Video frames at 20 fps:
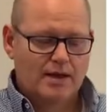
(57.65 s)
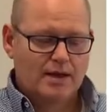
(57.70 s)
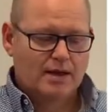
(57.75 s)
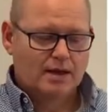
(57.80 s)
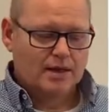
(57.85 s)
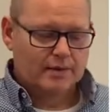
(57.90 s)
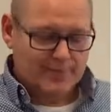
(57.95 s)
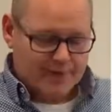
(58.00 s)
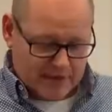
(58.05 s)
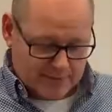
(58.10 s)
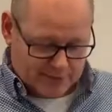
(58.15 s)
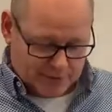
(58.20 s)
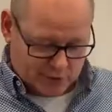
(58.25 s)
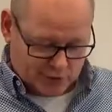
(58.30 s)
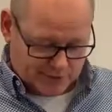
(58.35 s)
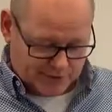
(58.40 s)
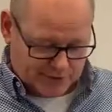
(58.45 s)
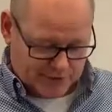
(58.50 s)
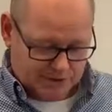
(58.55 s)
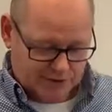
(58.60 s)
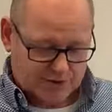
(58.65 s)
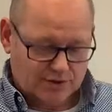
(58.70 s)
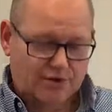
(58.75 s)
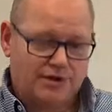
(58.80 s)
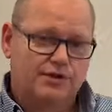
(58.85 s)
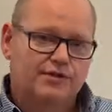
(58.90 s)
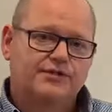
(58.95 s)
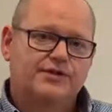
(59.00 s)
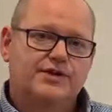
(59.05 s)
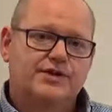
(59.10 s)
The main purpose
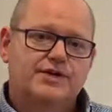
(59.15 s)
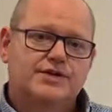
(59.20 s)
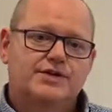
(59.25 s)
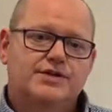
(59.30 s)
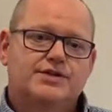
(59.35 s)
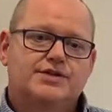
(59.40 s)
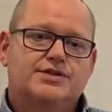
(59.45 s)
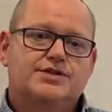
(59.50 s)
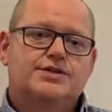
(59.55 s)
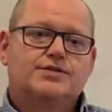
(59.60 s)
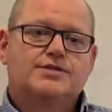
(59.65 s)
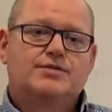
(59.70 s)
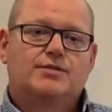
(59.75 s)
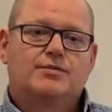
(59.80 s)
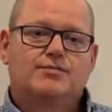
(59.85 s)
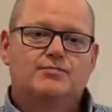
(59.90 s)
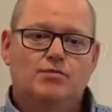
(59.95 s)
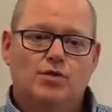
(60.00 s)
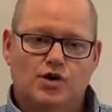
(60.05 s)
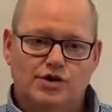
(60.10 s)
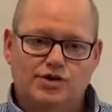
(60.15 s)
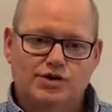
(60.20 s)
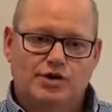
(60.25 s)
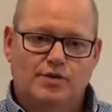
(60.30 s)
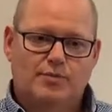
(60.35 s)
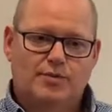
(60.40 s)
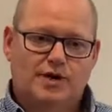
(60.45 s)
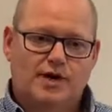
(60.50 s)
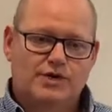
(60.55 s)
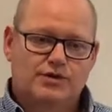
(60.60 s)
of this module
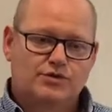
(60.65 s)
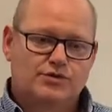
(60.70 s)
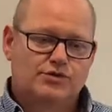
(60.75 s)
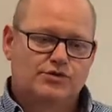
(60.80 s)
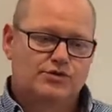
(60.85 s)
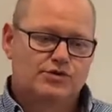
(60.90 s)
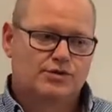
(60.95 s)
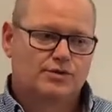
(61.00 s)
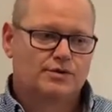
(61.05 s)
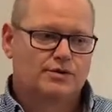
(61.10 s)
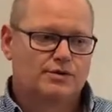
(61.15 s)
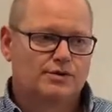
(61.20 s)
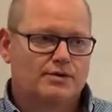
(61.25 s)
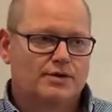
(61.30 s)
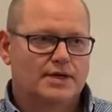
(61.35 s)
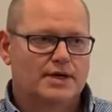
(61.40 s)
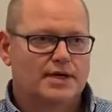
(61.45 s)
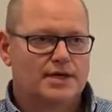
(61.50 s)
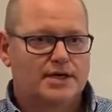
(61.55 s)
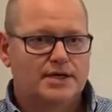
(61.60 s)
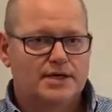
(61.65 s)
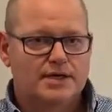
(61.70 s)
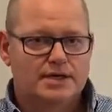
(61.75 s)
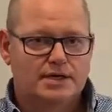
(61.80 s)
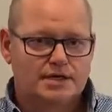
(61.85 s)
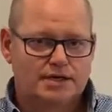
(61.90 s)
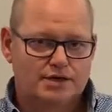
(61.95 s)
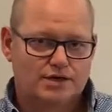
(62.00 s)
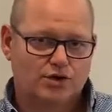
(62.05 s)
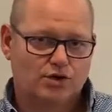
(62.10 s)
Applied Control
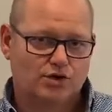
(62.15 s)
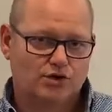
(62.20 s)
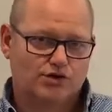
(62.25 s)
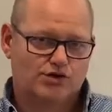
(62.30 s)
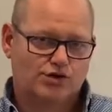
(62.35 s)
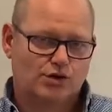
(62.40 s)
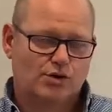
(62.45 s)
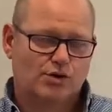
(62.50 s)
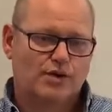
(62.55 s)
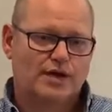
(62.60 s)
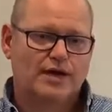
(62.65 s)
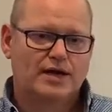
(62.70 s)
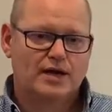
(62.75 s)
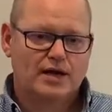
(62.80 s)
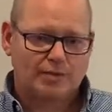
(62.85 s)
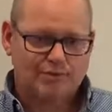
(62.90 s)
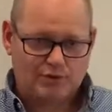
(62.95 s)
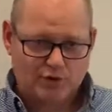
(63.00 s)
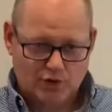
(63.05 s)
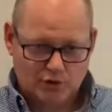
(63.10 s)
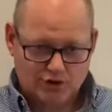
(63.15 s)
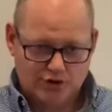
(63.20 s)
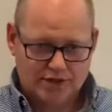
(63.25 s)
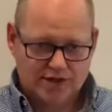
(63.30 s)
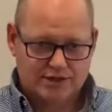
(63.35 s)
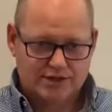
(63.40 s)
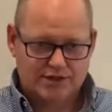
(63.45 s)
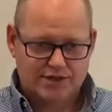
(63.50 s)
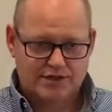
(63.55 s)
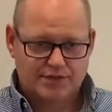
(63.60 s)
is controlling a
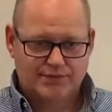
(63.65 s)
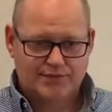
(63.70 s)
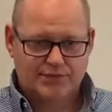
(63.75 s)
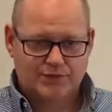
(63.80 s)
process.